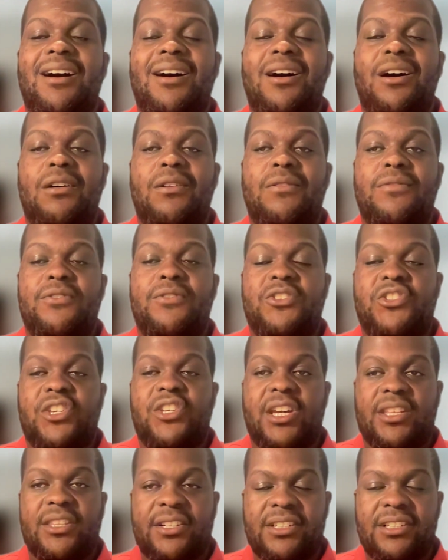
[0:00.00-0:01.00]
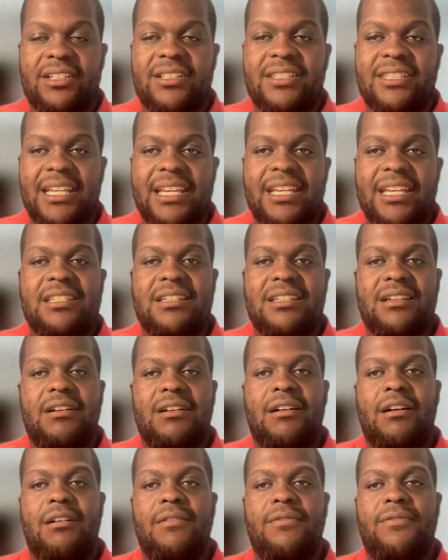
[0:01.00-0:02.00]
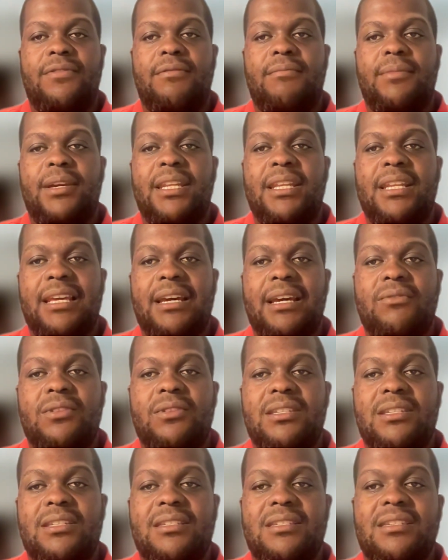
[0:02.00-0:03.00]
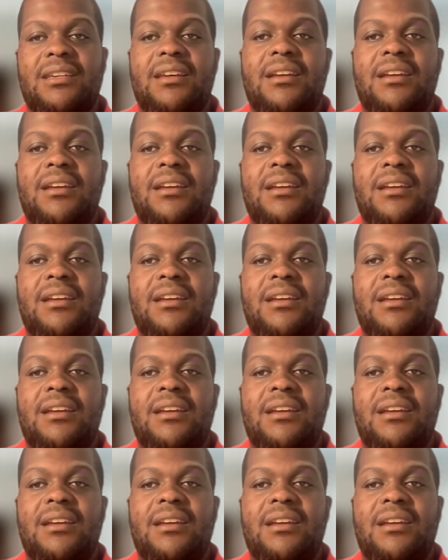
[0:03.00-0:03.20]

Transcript: of general data of many languages.